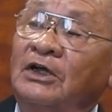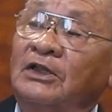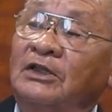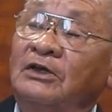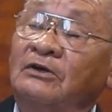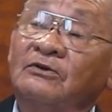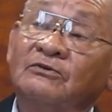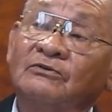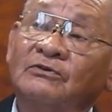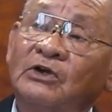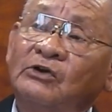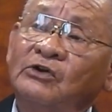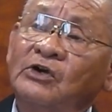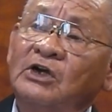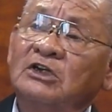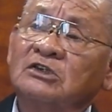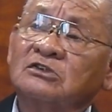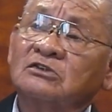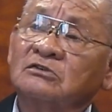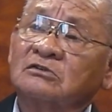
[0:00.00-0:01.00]
there were
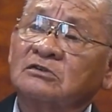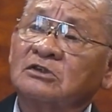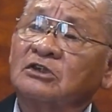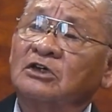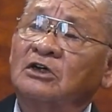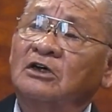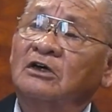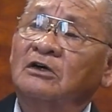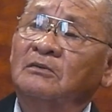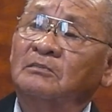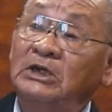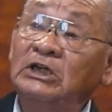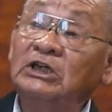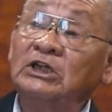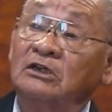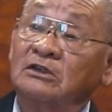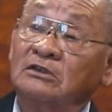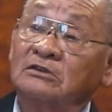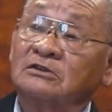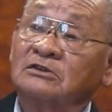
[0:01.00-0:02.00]
various uh,
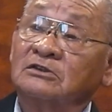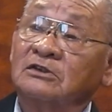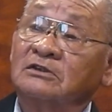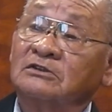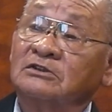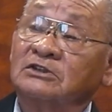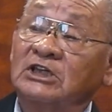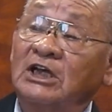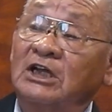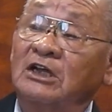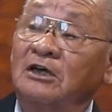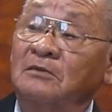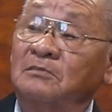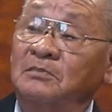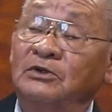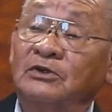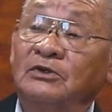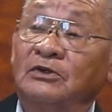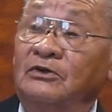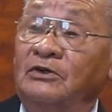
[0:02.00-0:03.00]
meetings uh, set
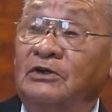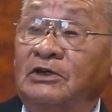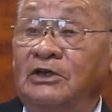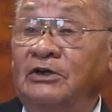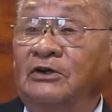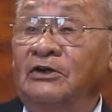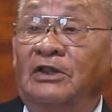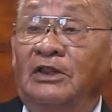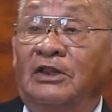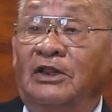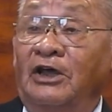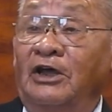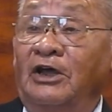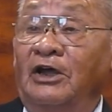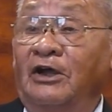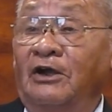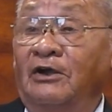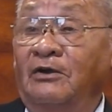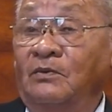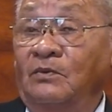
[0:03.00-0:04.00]
up, you know, here and
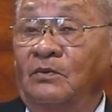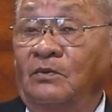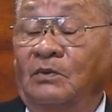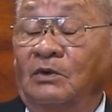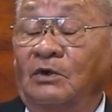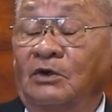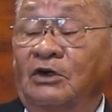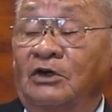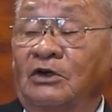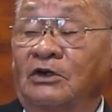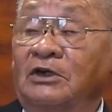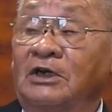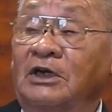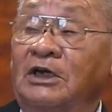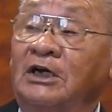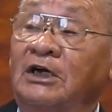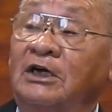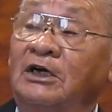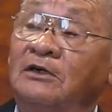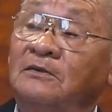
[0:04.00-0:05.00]
there, where
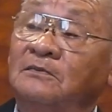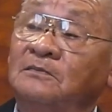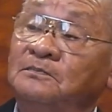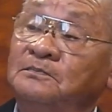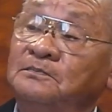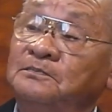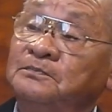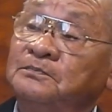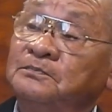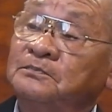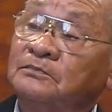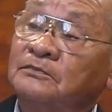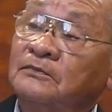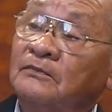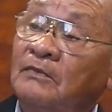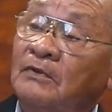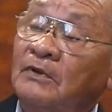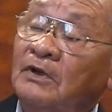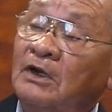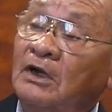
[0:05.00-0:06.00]

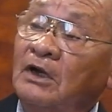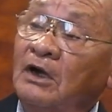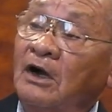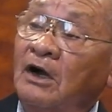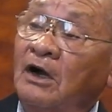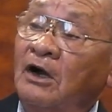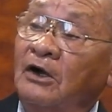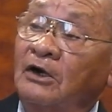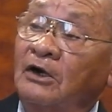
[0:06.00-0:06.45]
uh,